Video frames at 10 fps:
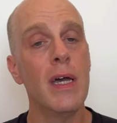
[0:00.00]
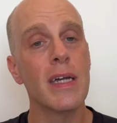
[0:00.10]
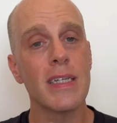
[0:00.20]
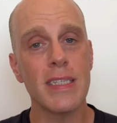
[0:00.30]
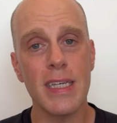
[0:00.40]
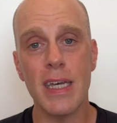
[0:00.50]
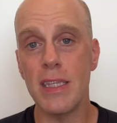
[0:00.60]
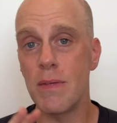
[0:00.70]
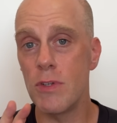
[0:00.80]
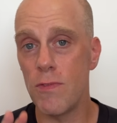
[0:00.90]
Because again,
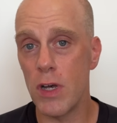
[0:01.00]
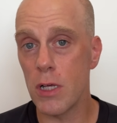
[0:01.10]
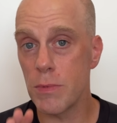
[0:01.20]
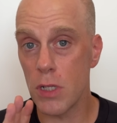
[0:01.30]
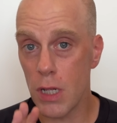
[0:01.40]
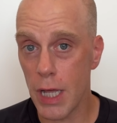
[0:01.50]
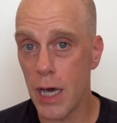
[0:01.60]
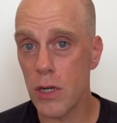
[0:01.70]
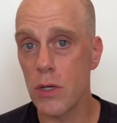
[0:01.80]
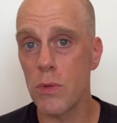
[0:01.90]
they've developed a
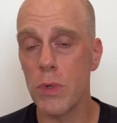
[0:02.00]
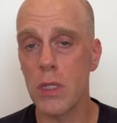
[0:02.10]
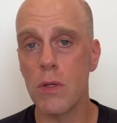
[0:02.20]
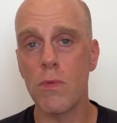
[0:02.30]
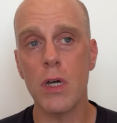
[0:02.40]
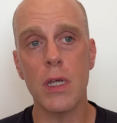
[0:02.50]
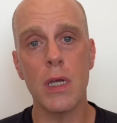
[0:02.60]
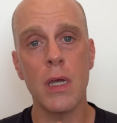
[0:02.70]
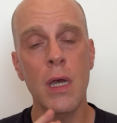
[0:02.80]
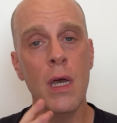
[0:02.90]
lot of goodwill in running,